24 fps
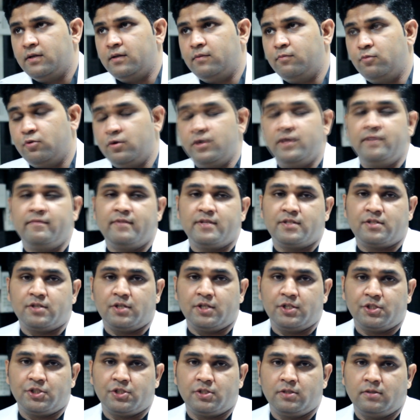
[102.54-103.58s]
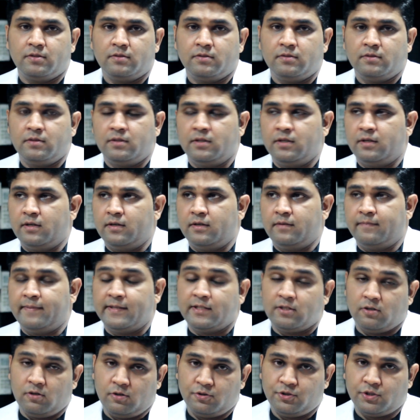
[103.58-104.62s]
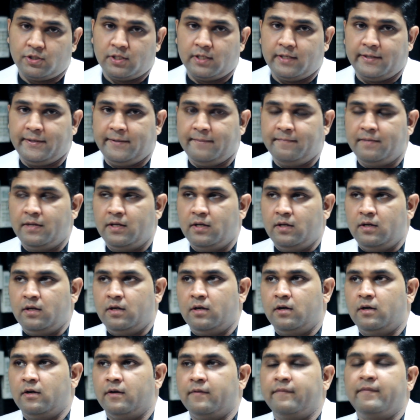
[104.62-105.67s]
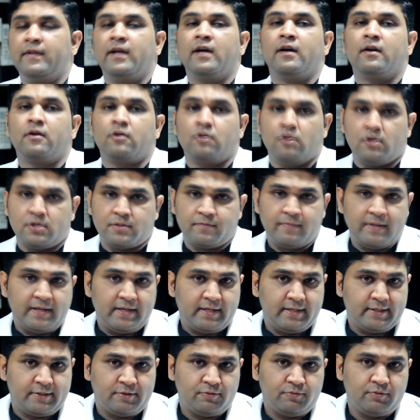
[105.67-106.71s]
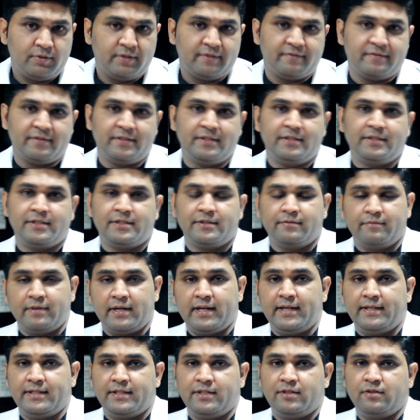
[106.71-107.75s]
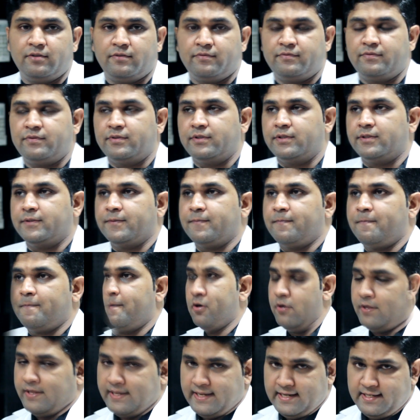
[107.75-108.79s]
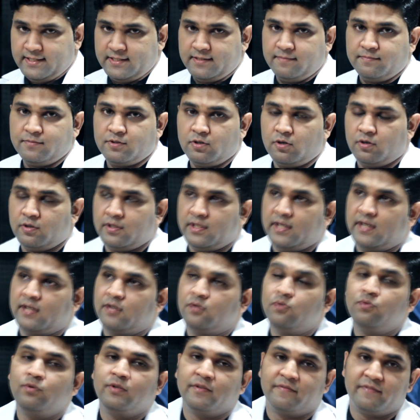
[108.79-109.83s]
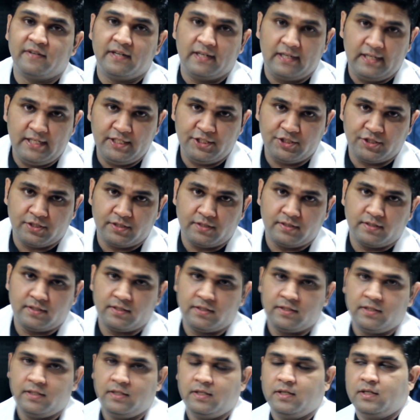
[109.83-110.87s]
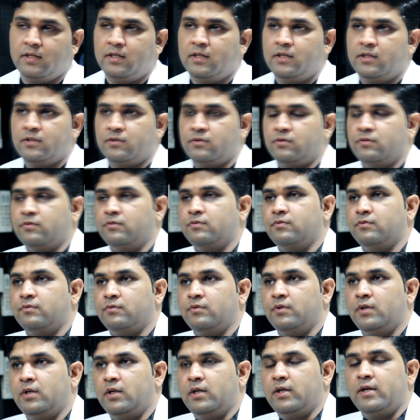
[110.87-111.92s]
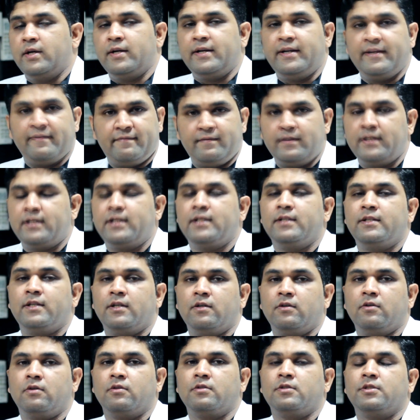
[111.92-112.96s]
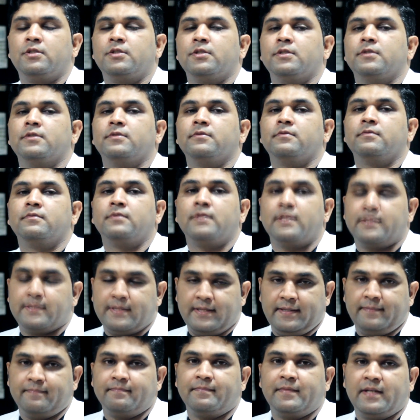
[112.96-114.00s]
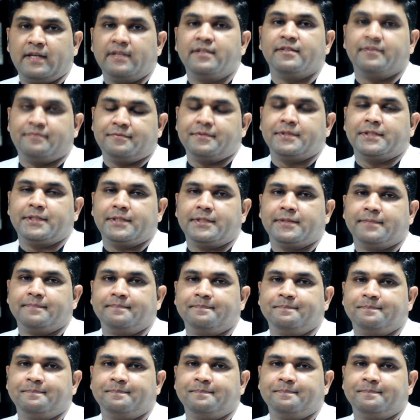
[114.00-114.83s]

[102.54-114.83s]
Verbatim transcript: more investigation uh, pathologically, uh, they are caused by two different variety of uh, organisms, or there are two different lesions. So definitely they are not uh, the same, they are different.